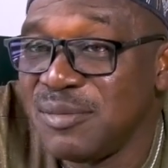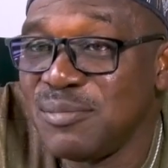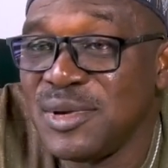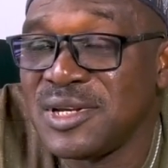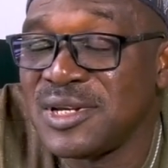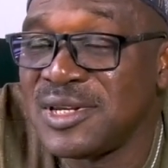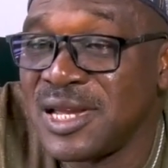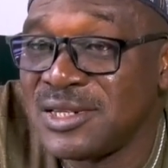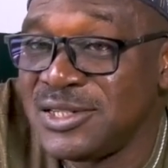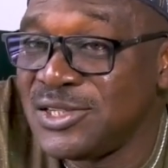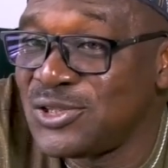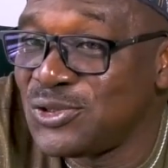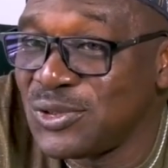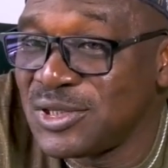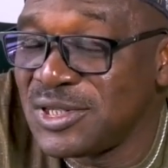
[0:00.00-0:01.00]
But that
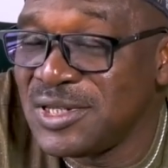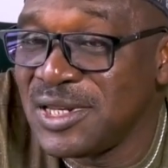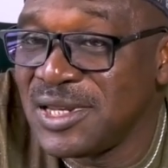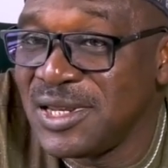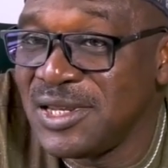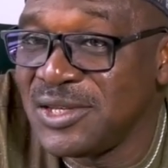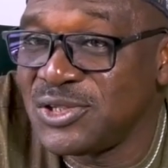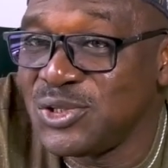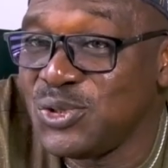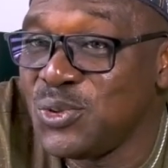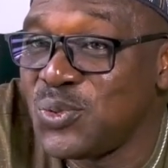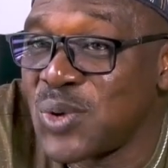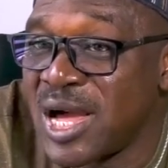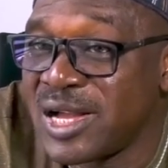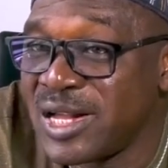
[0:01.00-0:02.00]
is not the case.
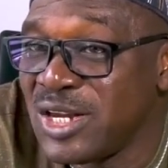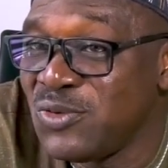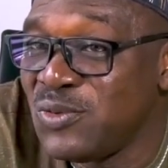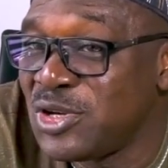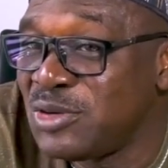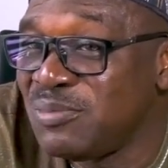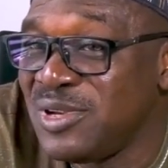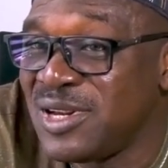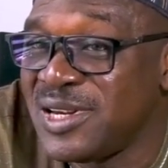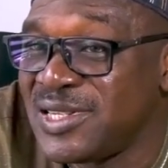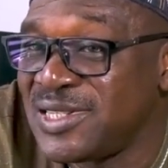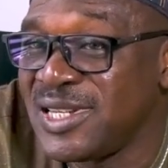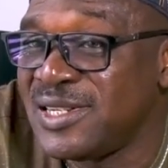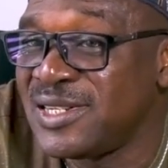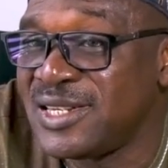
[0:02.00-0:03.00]
You agree with me
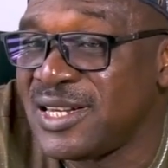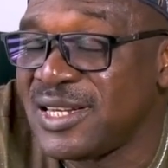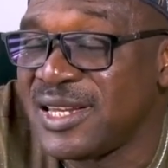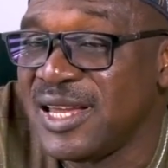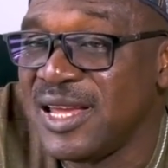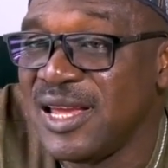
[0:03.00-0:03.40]
recently